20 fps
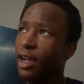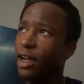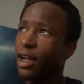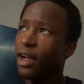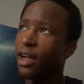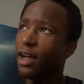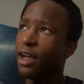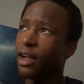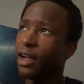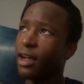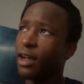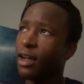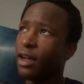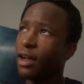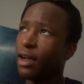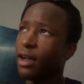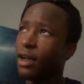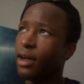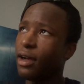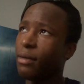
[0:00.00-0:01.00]

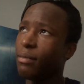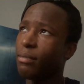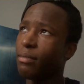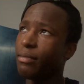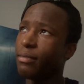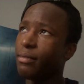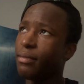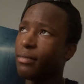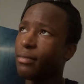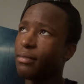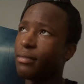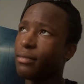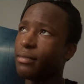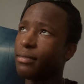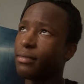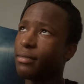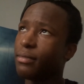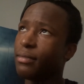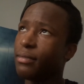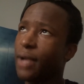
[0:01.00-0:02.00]
a
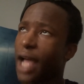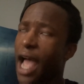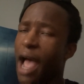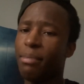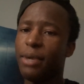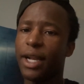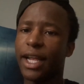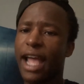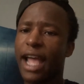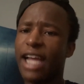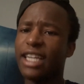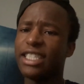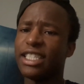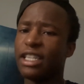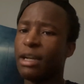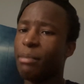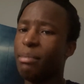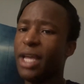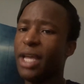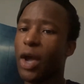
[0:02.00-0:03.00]
application
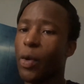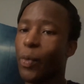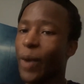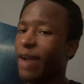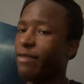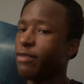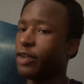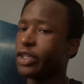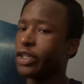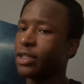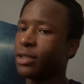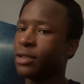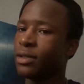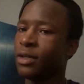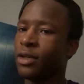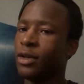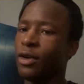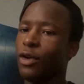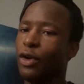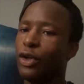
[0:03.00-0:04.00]
to be a reference
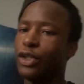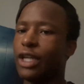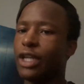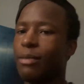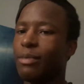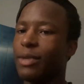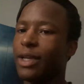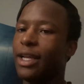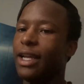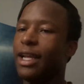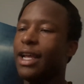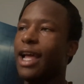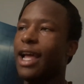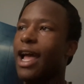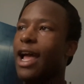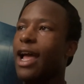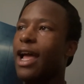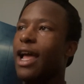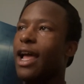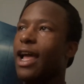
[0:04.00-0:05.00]
or something
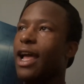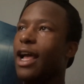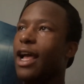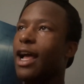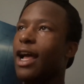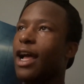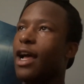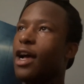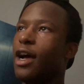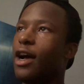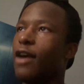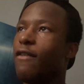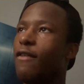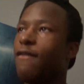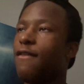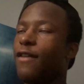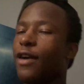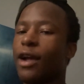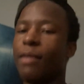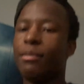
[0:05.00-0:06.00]

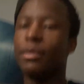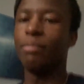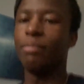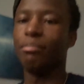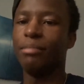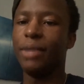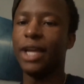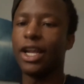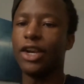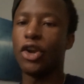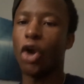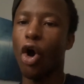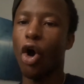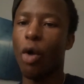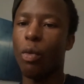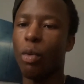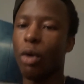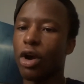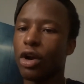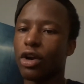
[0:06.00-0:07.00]
for him to be a
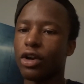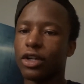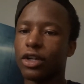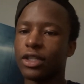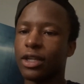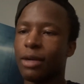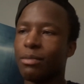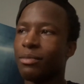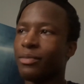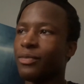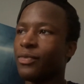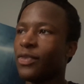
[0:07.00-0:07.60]
dog walker or something.